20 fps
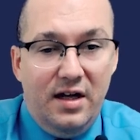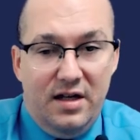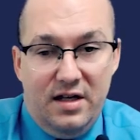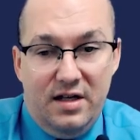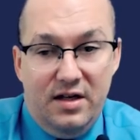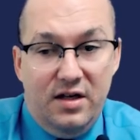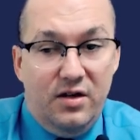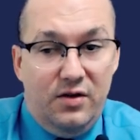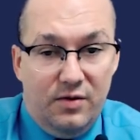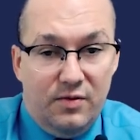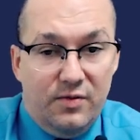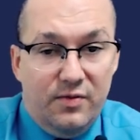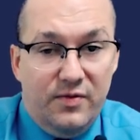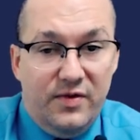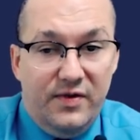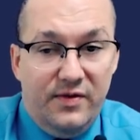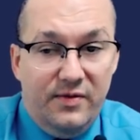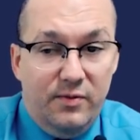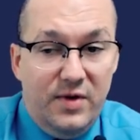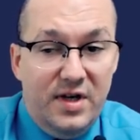you're
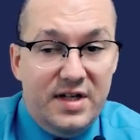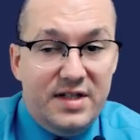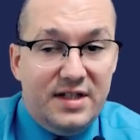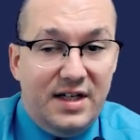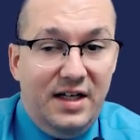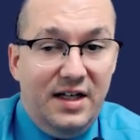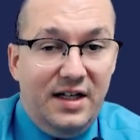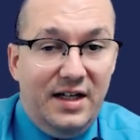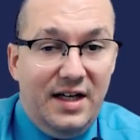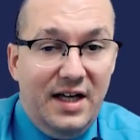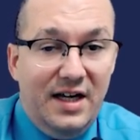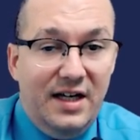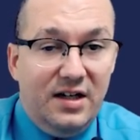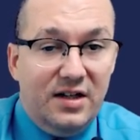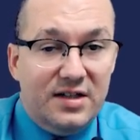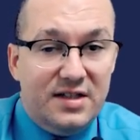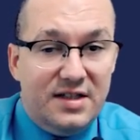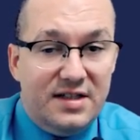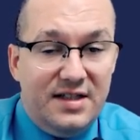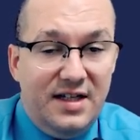risking getting a
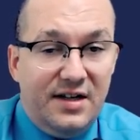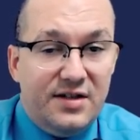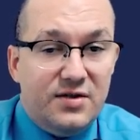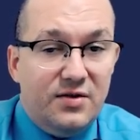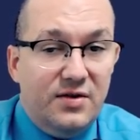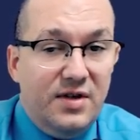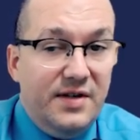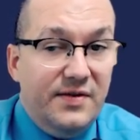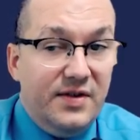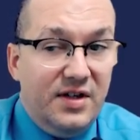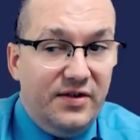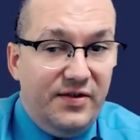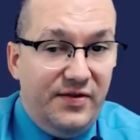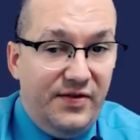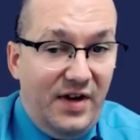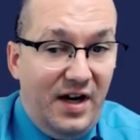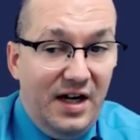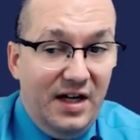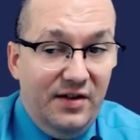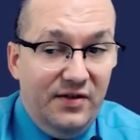6 or even a
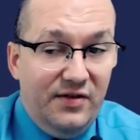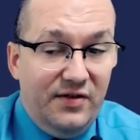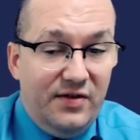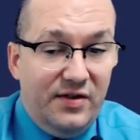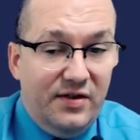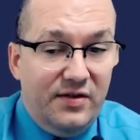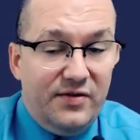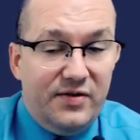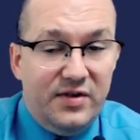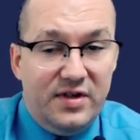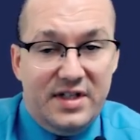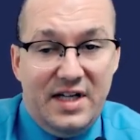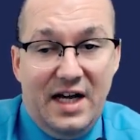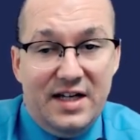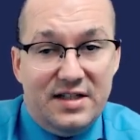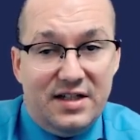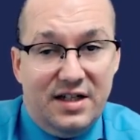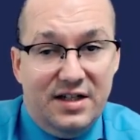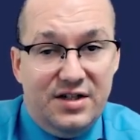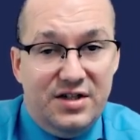5 for
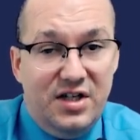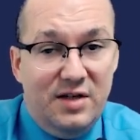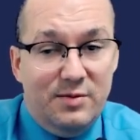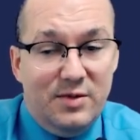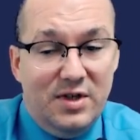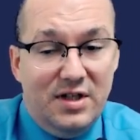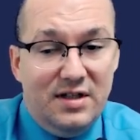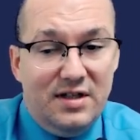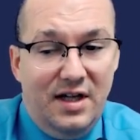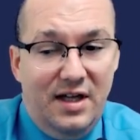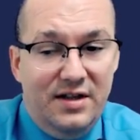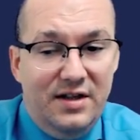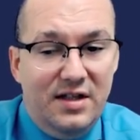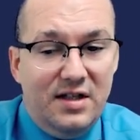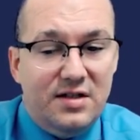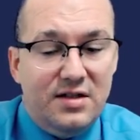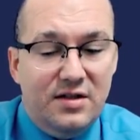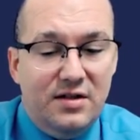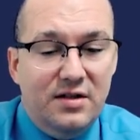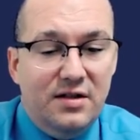task achievement. And
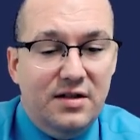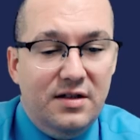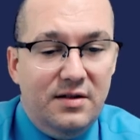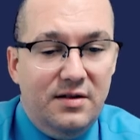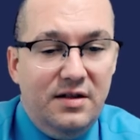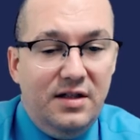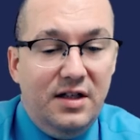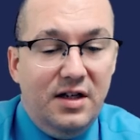this could,